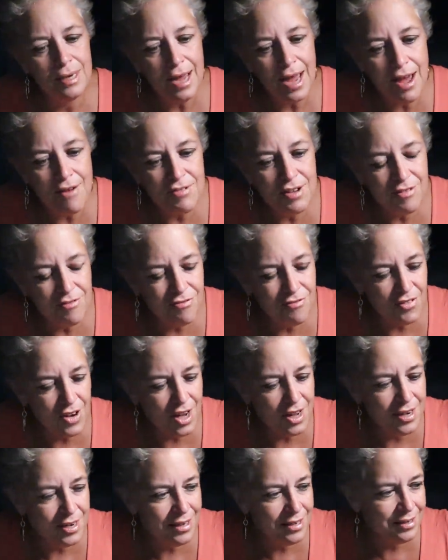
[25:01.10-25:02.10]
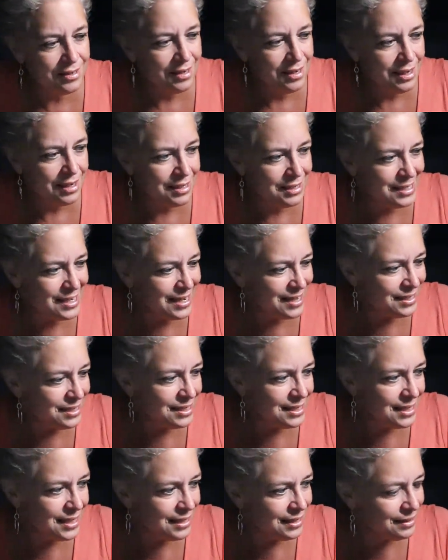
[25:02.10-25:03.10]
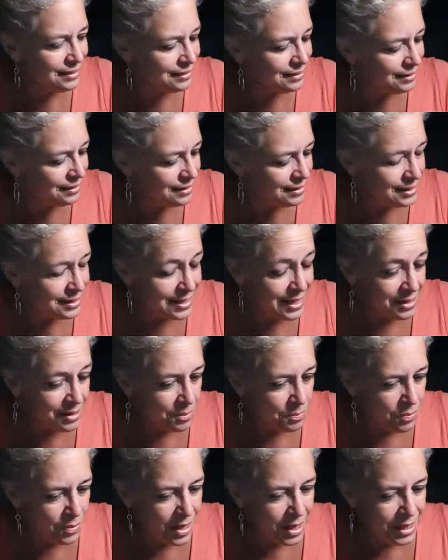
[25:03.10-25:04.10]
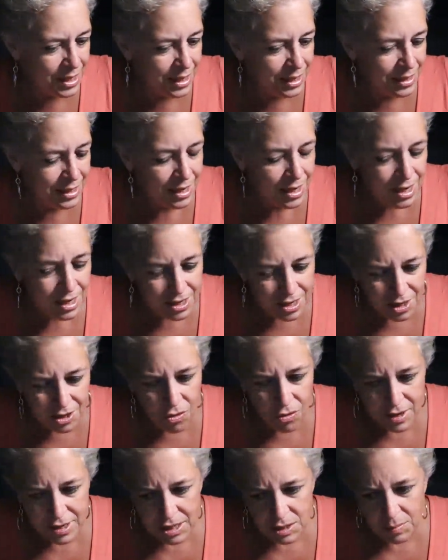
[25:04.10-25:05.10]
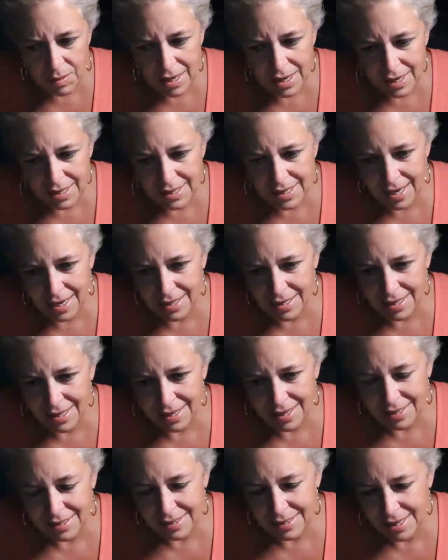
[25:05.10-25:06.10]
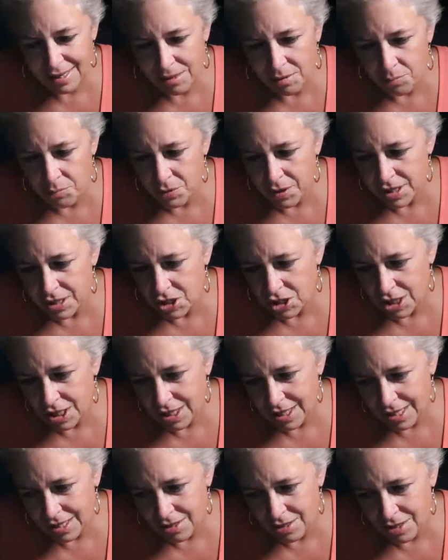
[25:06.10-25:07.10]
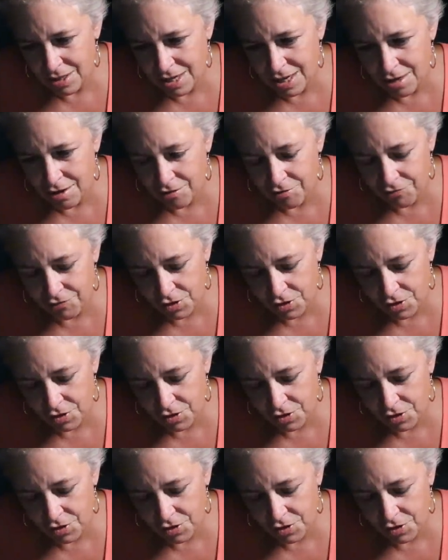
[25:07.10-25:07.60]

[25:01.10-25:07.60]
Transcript: Having fun, dancing, celebrating. You're going to be attending a celebration in the near